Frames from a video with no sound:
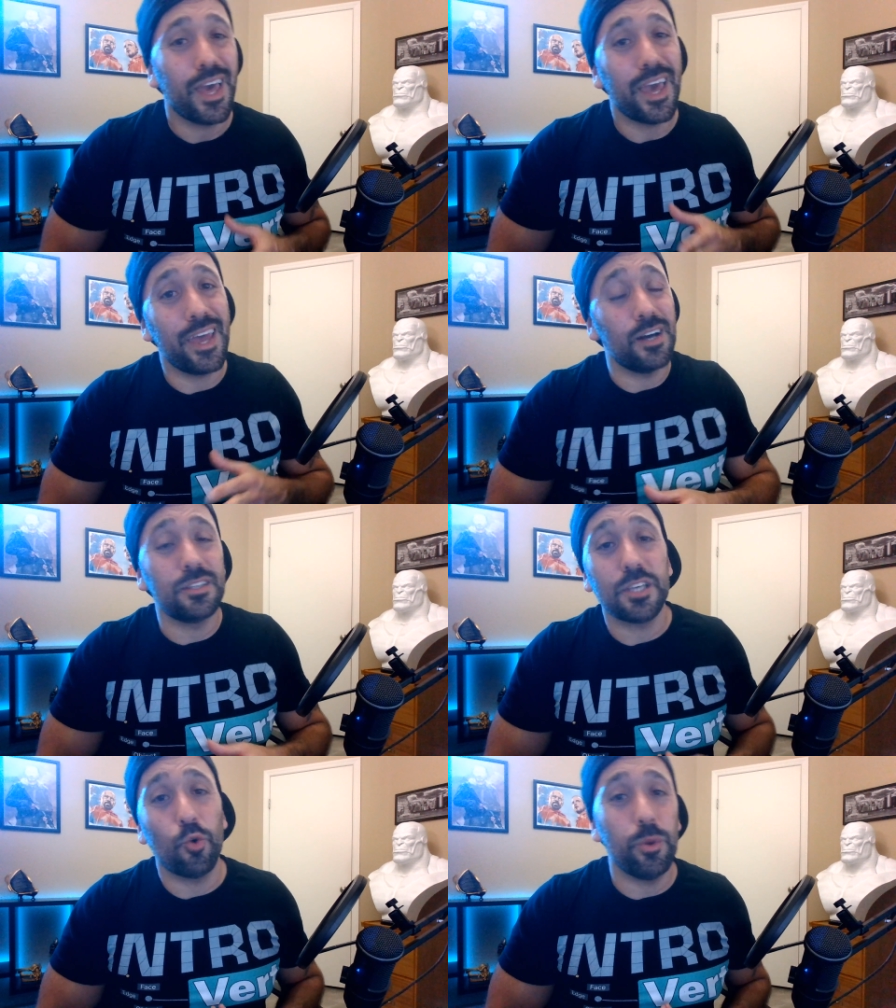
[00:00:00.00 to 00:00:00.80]
And
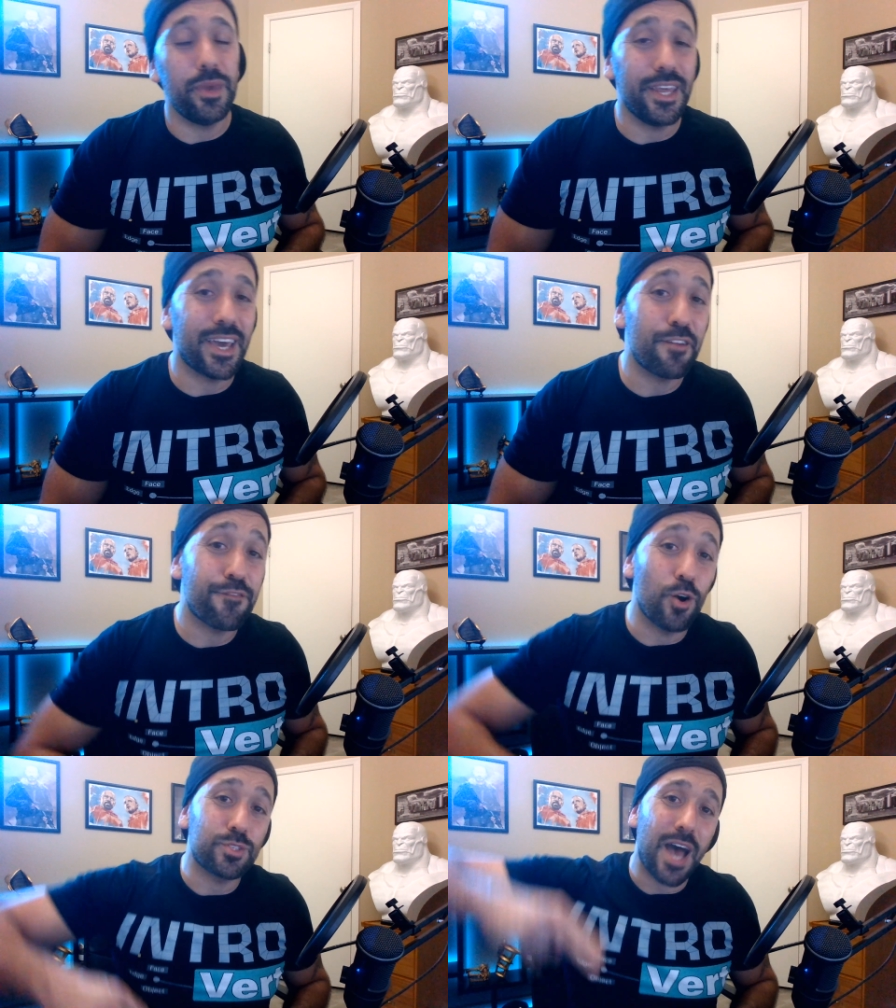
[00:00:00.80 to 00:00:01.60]
until we meet again,
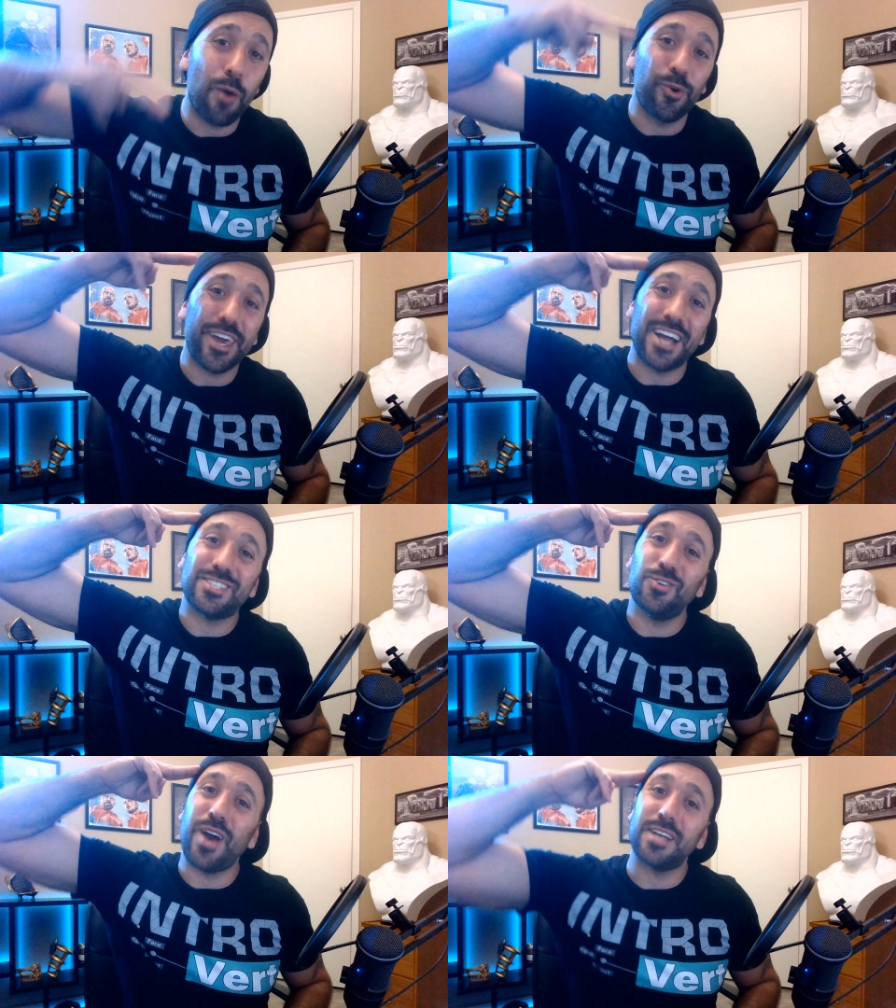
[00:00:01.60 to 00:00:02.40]
folks, I will
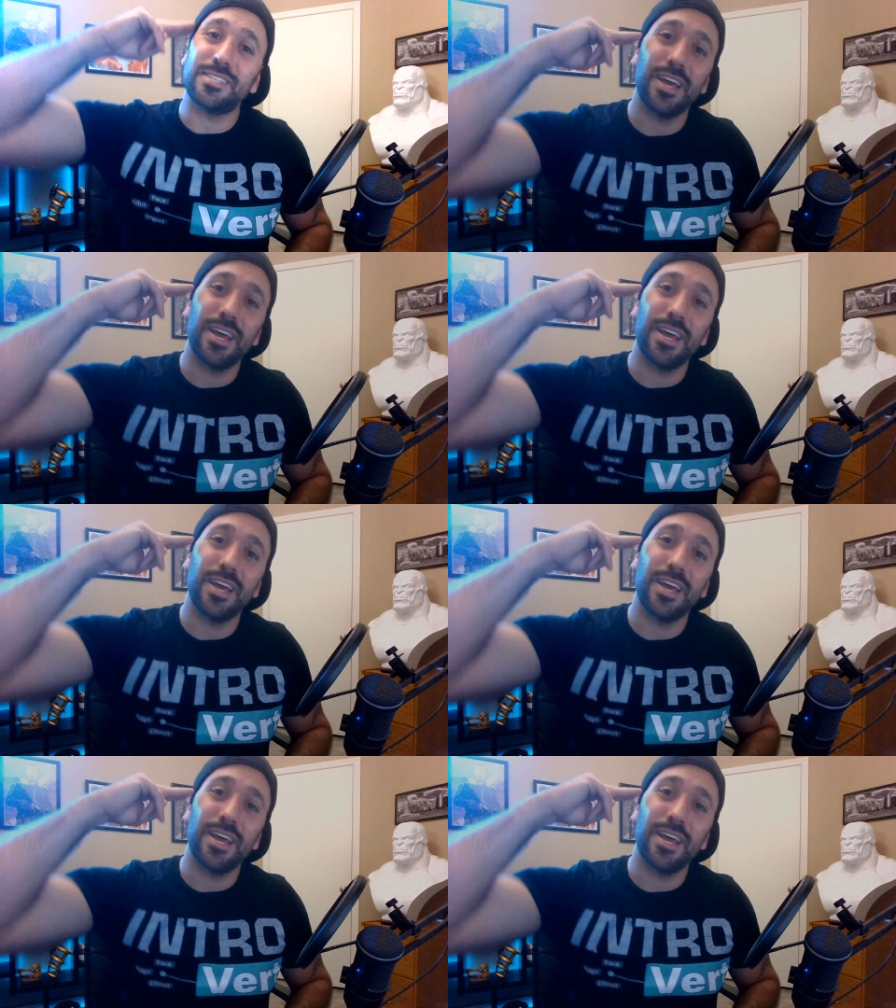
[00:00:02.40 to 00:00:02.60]
catch you guys